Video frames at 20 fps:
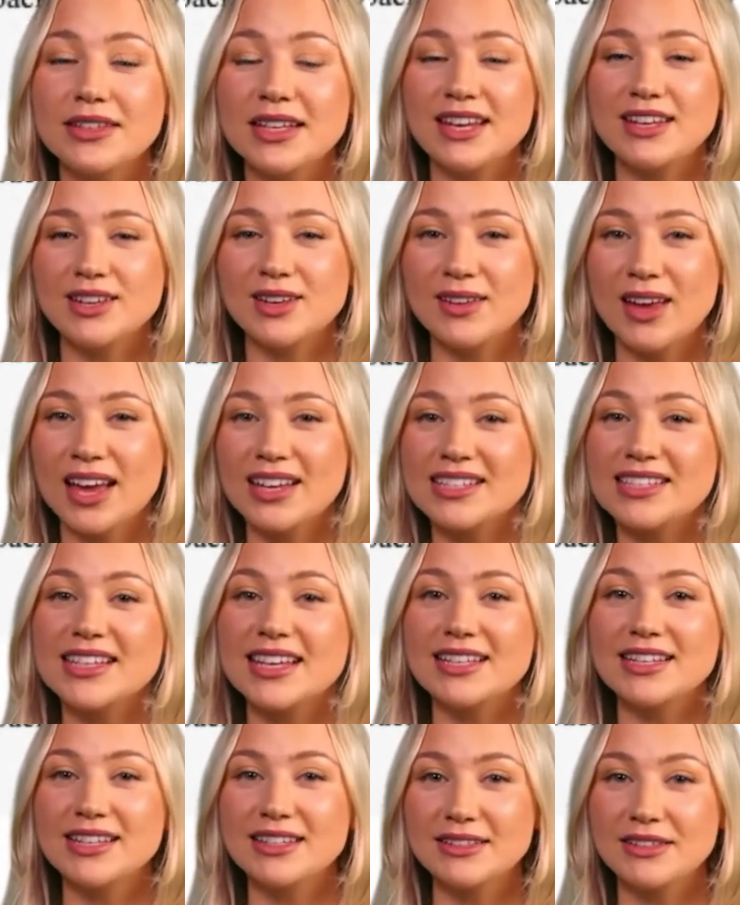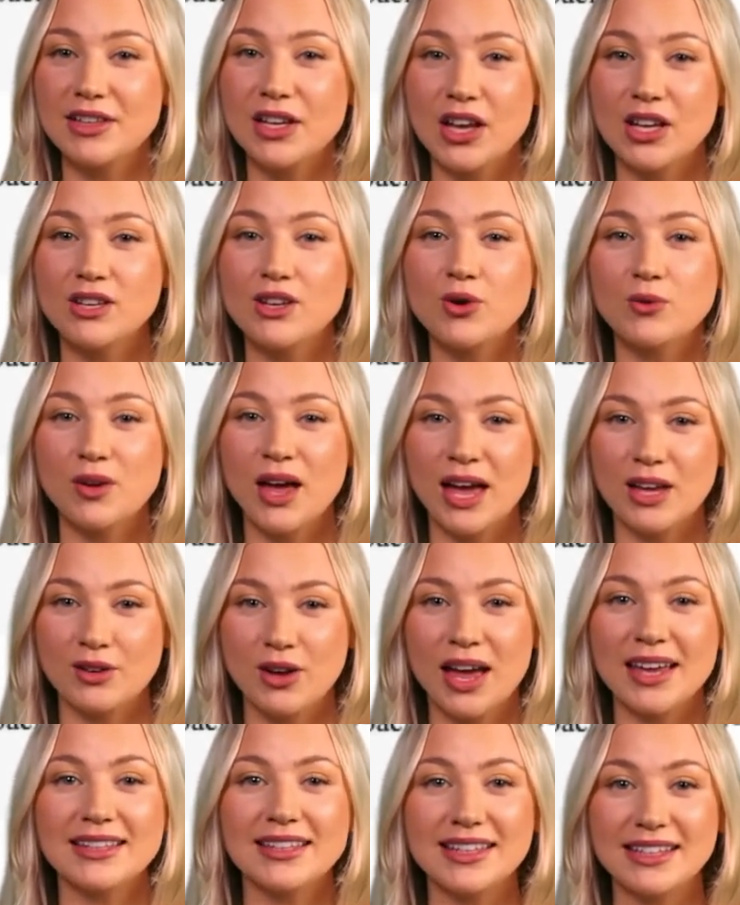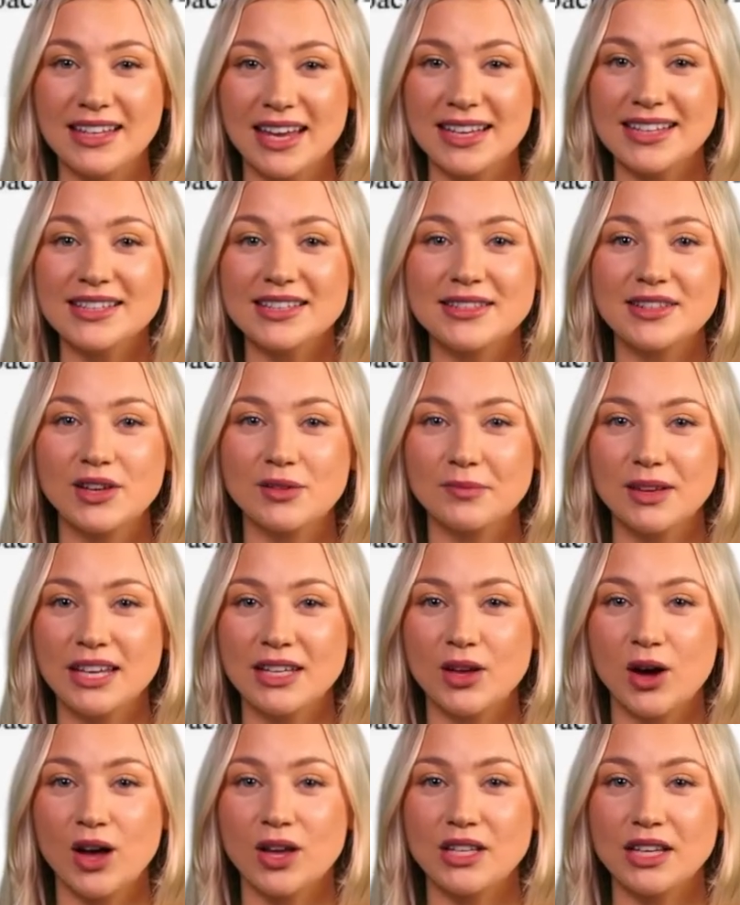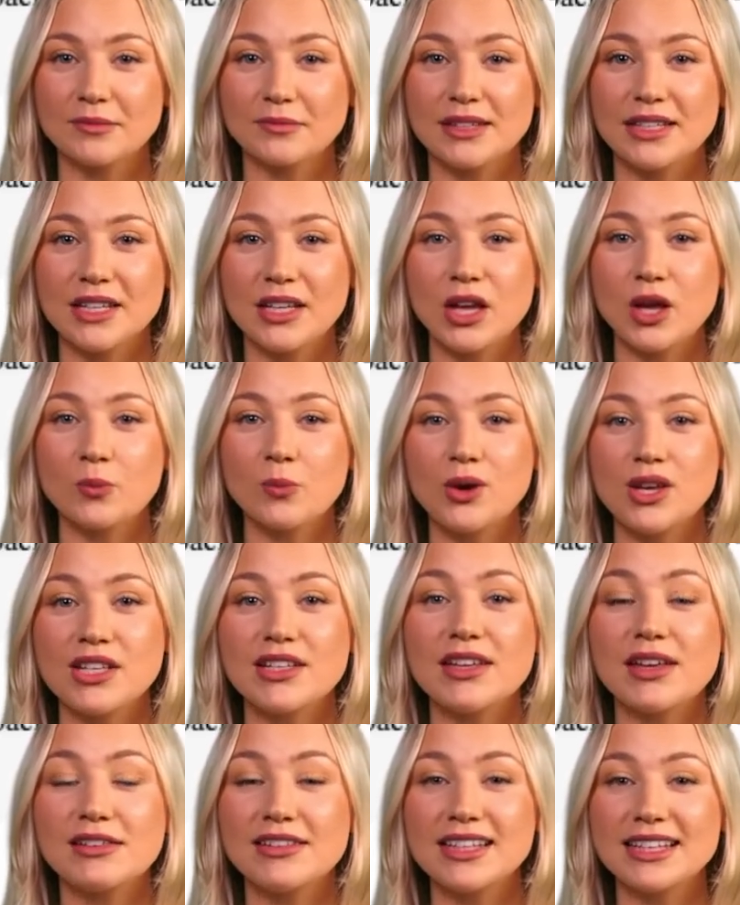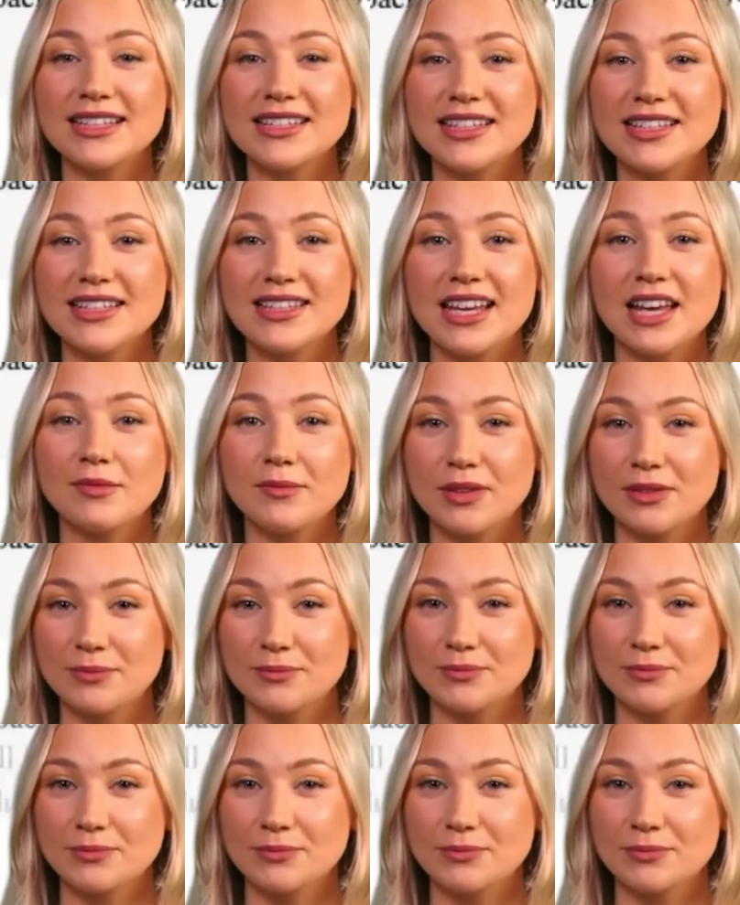In the last sentence, the writer emphasizes their main argument, which is their thesis statement.